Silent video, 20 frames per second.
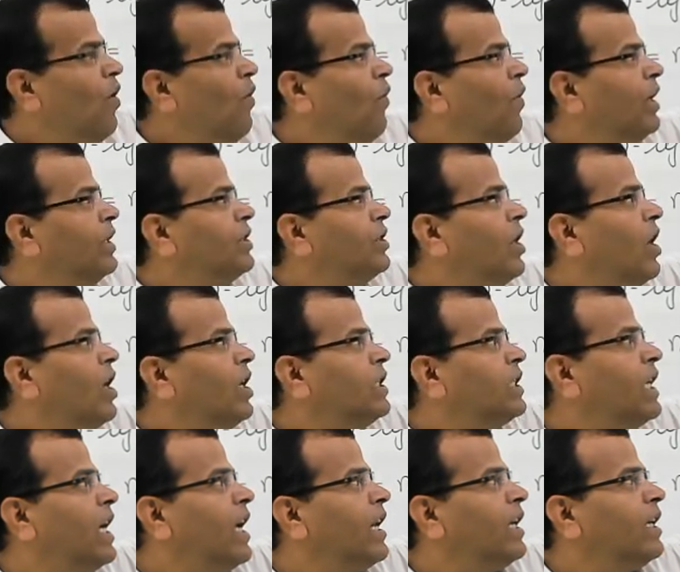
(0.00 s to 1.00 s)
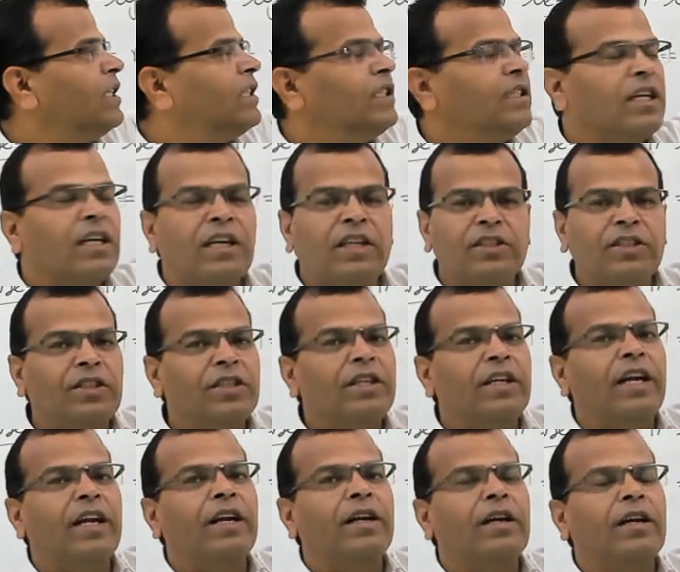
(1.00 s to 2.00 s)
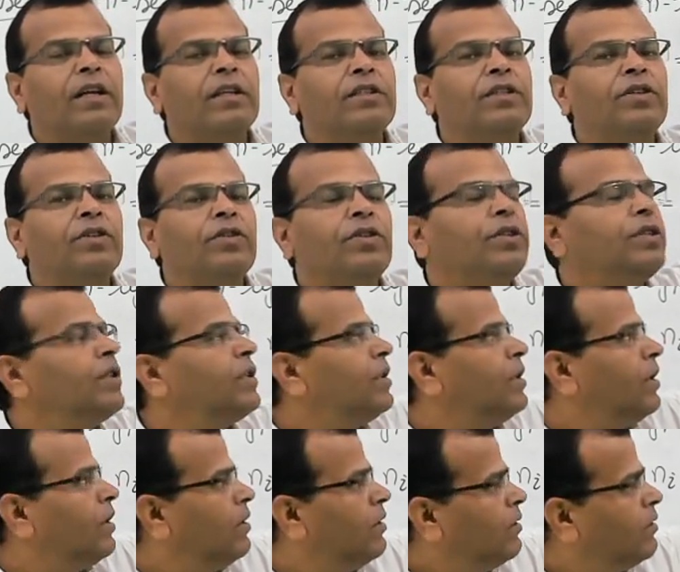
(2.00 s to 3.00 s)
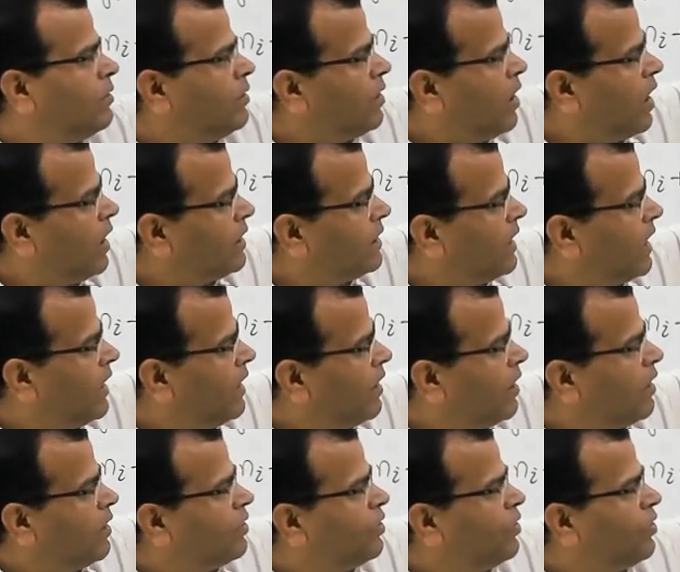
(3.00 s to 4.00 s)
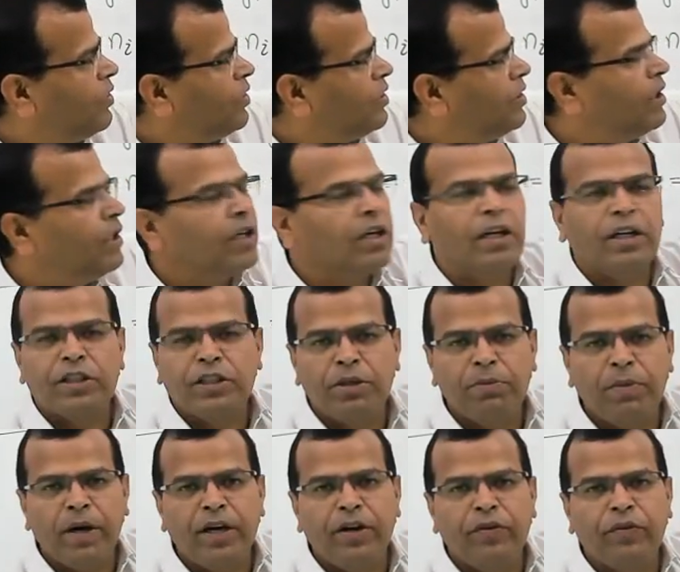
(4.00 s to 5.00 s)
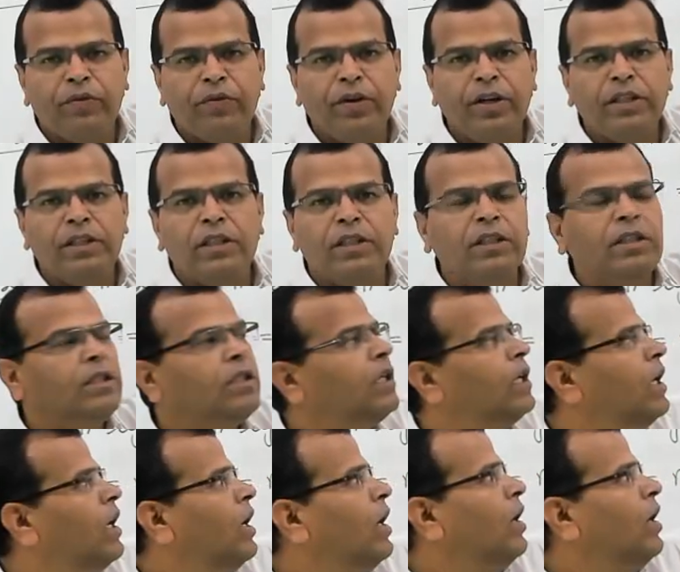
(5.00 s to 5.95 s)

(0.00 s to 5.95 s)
When charge carriers in the concentra concentration, uh, charge carrier concentration in conduction band increases,